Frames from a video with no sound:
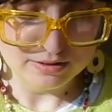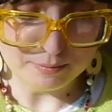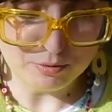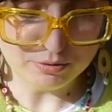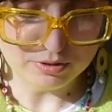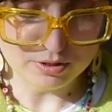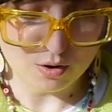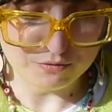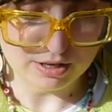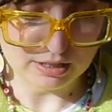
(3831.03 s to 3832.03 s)
debut
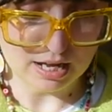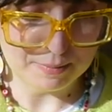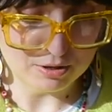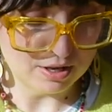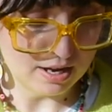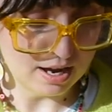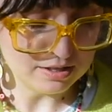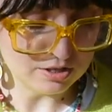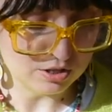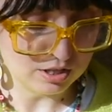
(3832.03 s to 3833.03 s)
novel about the
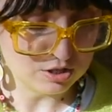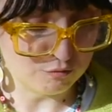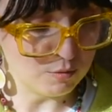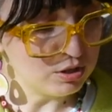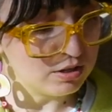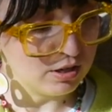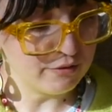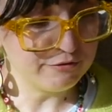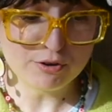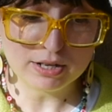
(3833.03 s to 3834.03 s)
uncertainties of
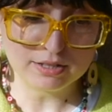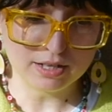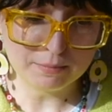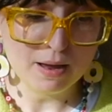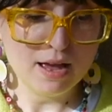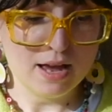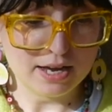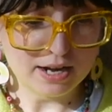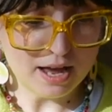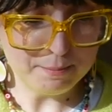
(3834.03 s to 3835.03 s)
mother-long friendship
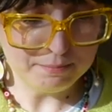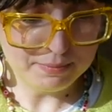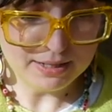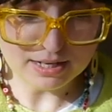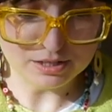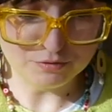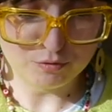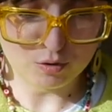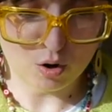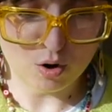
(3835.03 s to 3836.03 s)
and happiness
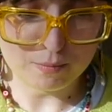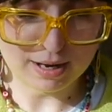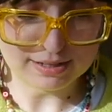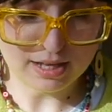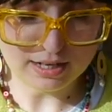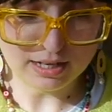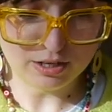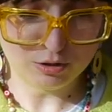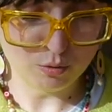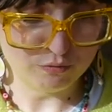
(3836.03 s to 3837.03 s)
from a
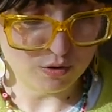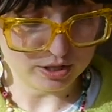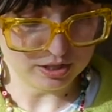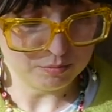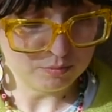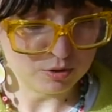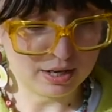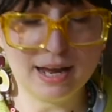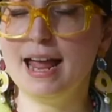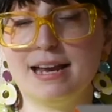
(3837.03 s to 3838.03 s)
stunning new voice,
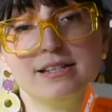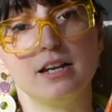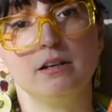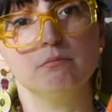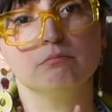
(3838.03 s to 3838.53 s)
Monica Hesse.